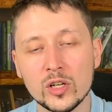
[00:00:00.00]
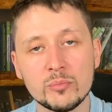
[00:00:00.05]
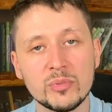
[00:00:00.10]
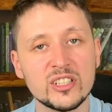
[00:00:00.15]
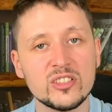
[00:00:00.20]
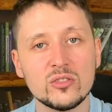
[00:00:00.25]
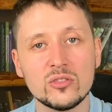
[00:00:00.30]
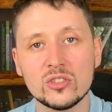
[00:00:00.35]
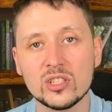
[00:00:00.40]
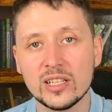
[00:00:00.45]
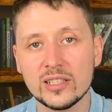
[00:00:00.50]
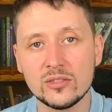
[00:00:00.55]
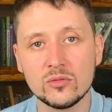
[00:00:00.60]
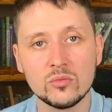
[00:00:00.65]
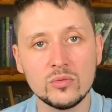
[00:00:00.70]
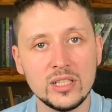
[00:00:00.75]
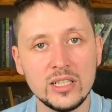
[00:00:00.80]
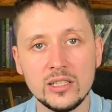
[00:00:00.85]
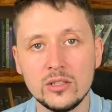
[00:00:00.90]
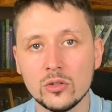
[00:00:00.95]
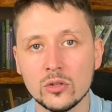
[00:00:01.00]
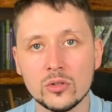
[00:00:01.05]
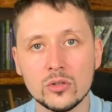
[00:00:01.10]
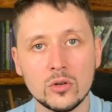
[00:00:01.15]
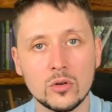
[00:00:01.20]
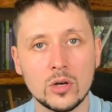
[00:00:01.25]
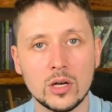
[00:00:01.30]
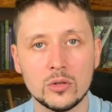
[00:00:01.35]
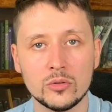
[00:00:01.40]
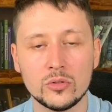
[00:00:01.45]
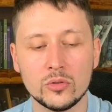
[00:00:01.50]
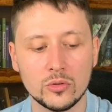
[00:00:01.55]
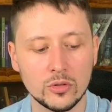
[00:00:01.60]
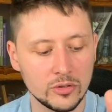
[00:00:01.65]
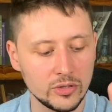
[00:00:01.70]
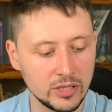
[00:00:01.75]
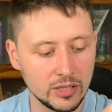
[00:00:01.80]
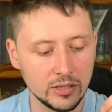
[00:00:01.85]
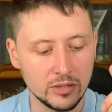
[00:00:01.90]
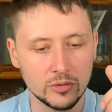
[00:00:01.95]
but you just really don't know how to
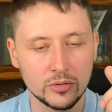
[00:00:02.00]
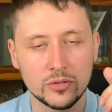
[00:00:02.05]
continue.